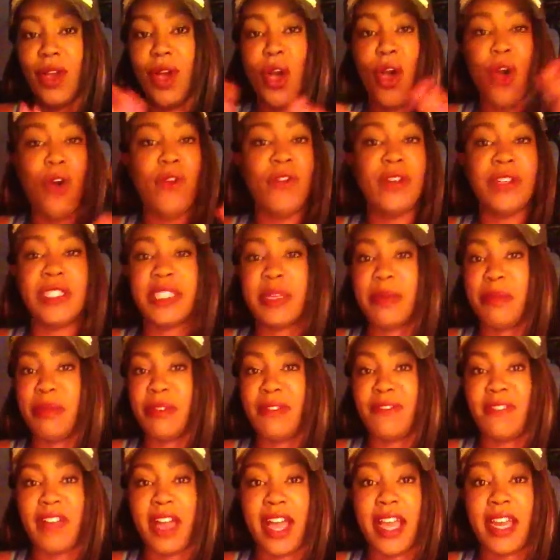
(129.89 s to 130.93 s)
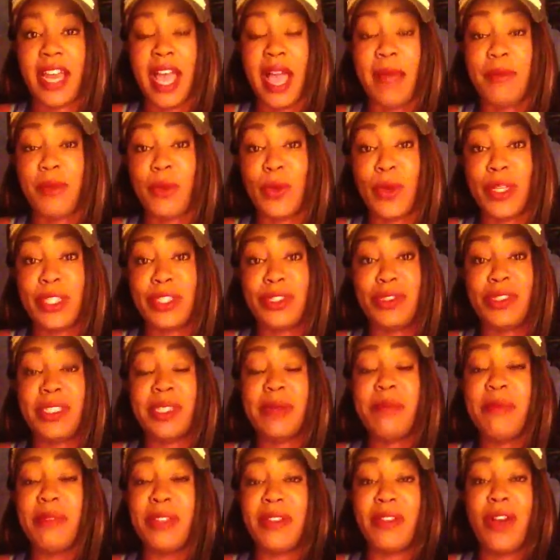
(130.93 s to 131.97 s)
Oversimplified. I'm going to
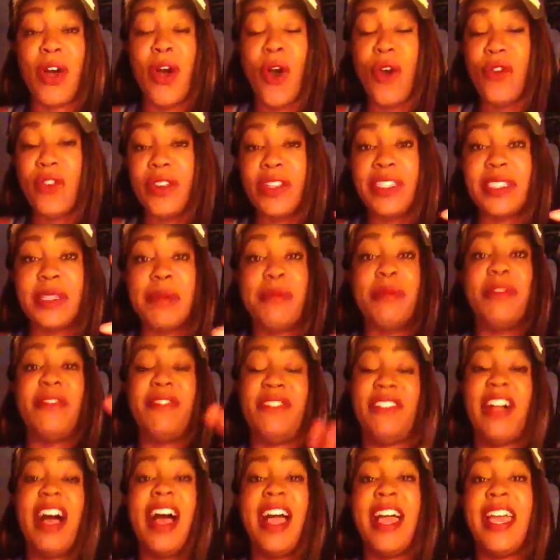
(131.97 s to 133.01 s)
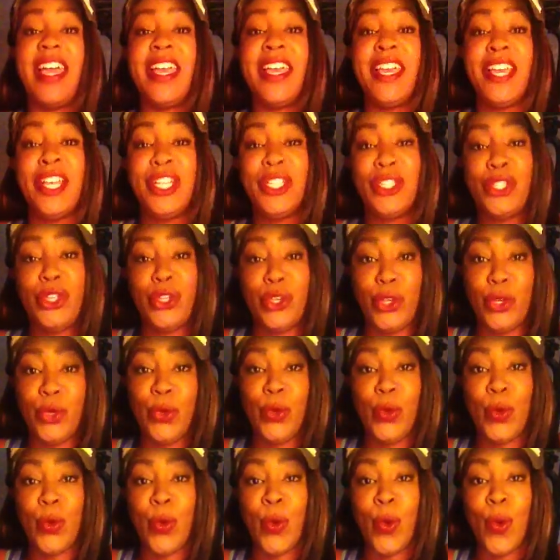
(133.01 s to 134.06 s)
oversimplify to
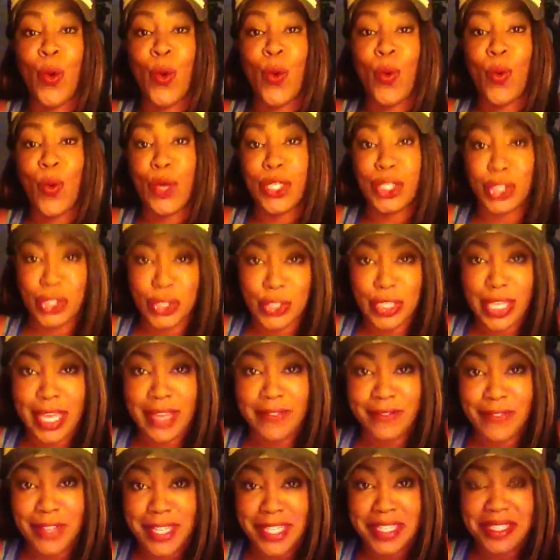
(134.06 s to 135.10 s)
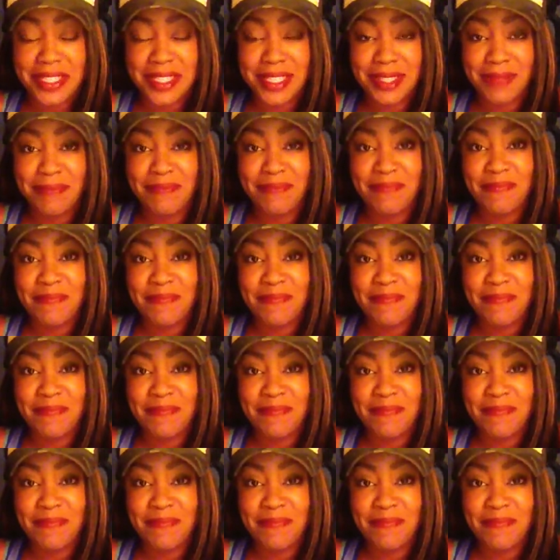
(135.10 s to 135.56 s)
you what your life is.